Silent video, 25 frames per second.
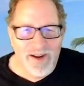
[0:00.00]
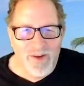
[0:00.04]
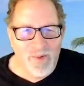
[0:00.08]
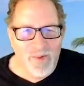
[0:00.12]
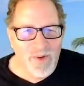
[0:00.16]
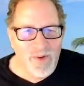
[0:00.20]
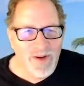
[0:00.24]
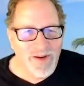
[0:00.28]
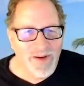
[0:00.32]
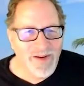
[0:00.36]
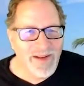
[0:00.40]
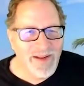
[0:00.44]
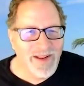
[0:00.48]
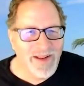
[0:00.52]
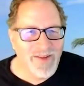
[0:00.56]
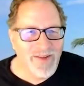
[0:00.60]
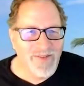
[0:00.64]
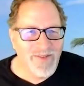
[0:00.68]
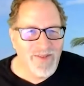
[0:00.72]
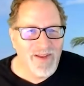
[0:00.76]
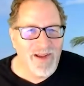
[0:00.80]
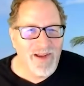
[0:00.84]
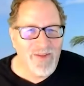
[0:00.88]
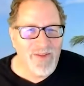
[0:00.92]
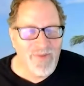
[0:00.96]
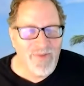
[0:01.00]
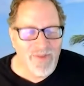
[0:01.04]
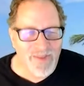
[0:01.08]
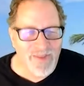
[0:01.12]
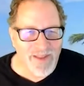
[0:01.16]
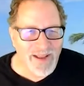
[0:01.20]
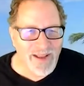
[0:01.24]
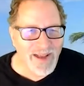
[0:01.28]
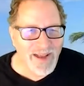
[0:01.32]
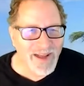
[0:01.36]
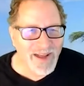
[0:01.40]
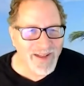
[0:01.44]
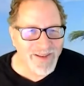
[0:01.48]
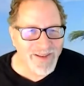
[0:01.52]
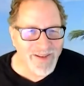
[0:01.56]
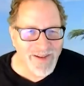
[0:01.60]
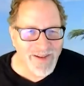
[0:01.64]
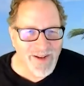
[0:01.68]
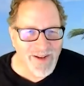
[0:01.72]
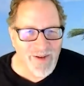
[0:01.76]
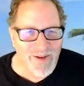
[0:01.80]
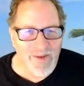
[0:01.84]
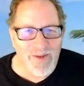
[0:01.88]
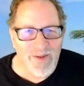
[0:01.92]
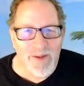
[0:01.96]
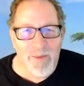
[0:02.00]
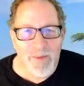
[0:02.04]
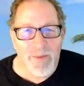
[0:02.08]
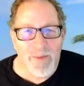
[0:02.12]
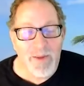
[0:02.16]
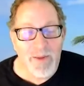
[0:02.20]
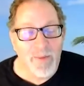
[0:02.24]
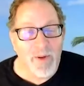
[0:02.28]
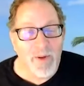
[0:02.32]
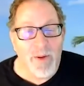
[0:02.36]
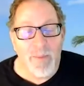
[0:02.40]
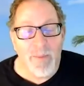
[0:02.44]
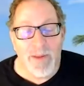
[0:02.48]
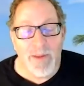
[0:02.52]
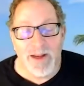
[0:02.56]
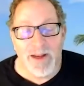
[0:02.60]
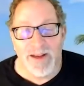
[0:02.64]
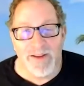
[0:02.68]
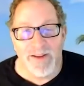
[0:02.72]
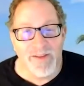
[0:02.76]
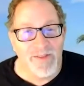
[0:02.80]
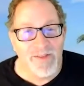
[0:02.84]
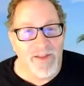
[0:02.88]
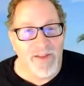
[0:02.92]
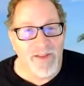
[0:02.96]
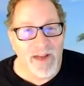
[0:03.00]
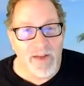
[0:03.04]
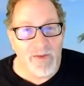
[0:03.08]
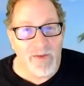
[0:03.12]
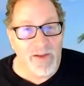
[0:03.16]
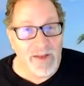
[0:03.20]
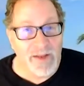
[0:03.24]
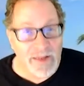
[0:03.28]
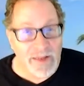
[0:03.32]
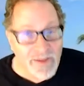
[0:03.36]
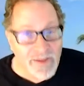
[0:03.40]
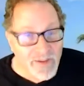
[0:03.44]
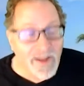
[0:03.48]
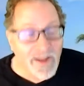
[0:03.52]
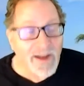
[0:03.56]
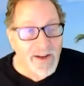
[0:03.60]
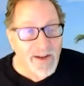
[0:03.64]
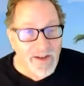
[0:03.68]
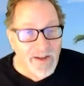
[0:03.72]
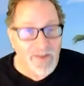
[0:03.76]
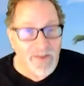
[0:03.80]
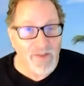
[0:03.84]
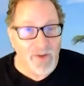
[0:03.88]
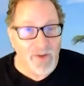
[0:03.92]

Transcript: We don't have time for that. You know, people are making snide, executives